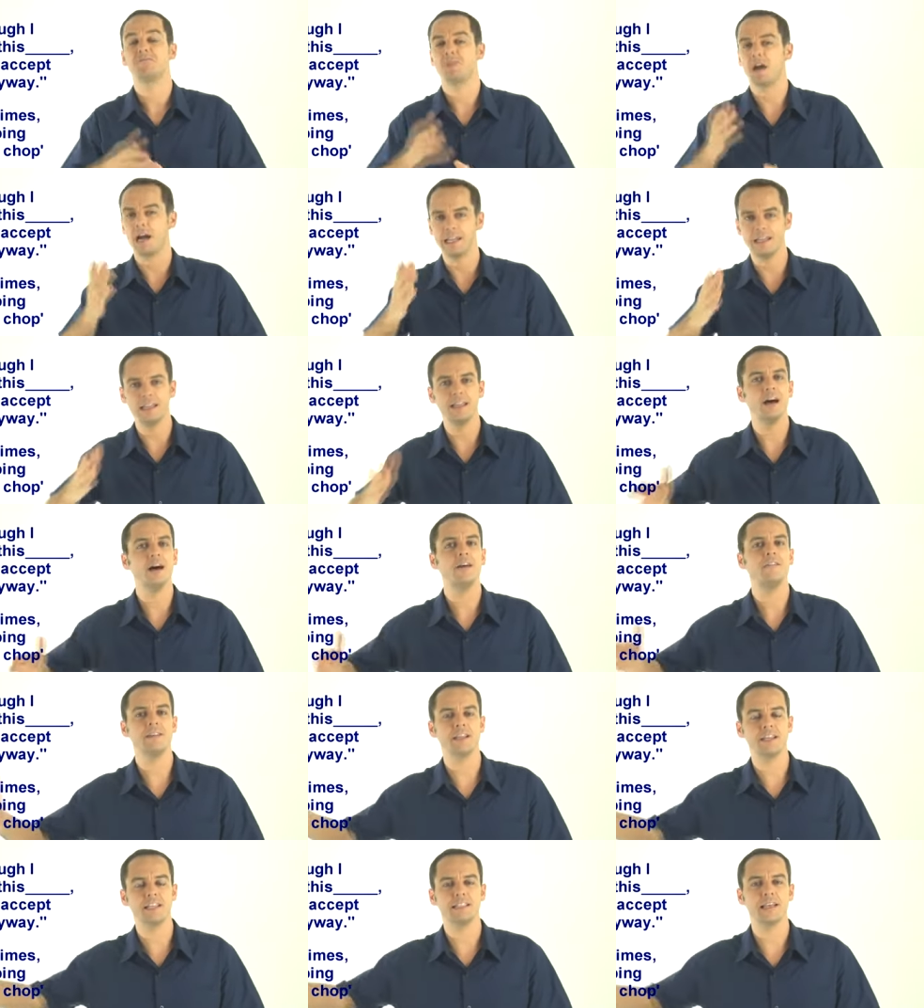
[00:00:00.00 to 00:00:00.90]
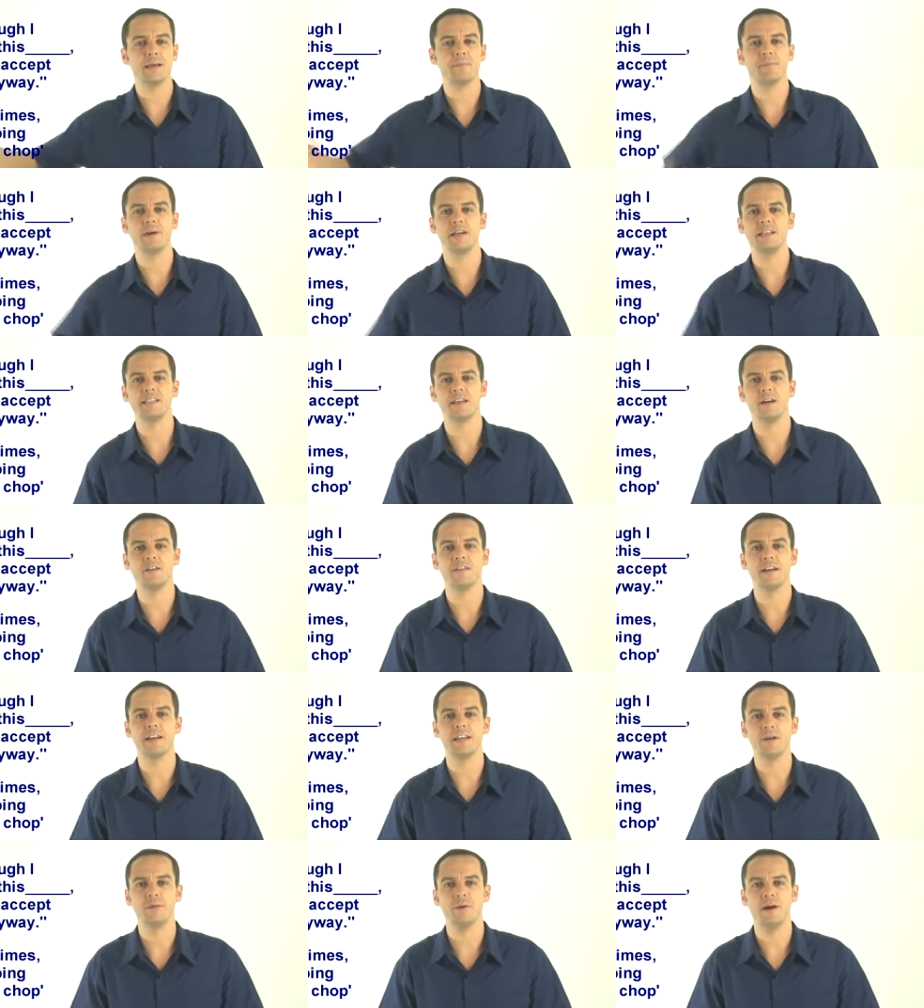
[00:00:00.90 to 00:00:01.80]
I love and accept myself
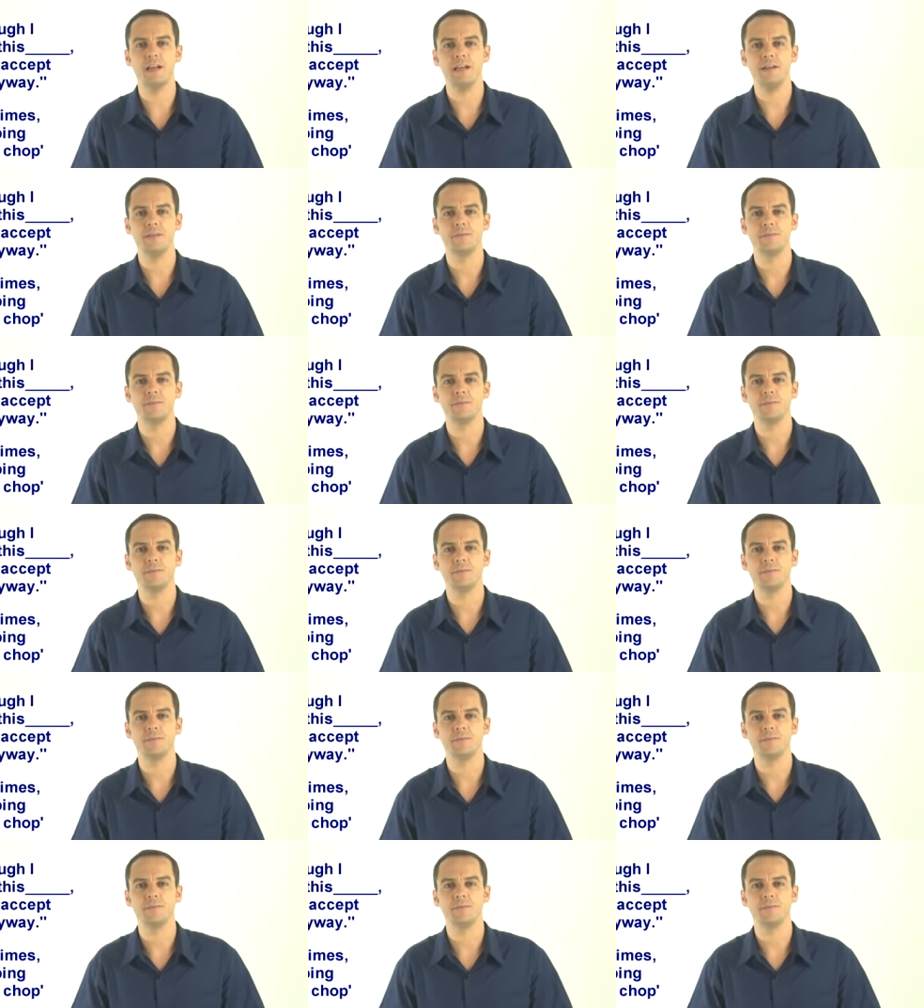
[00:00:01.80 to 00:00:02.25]
anyway.